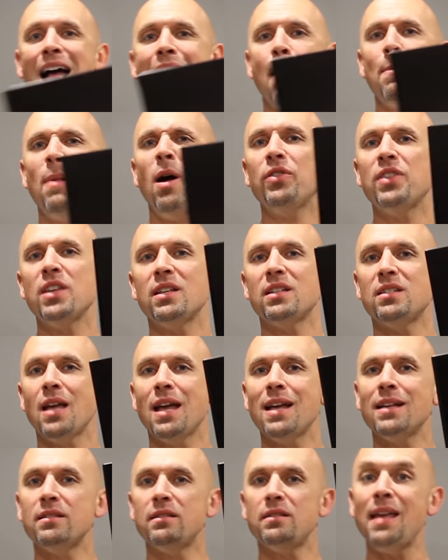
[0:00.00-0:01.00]
How about
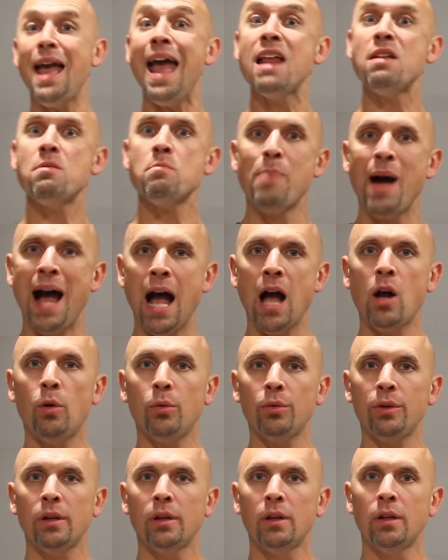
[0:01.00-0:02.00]
this 10
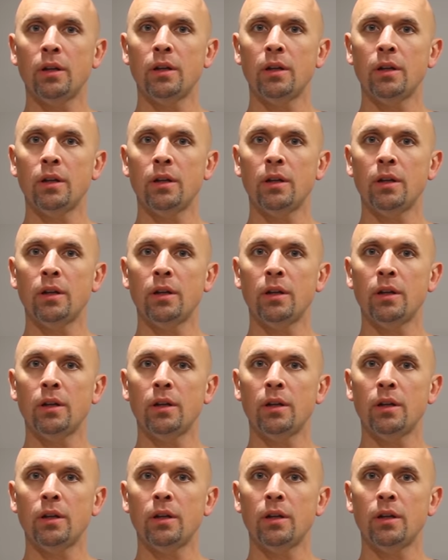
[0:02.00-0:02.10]
pound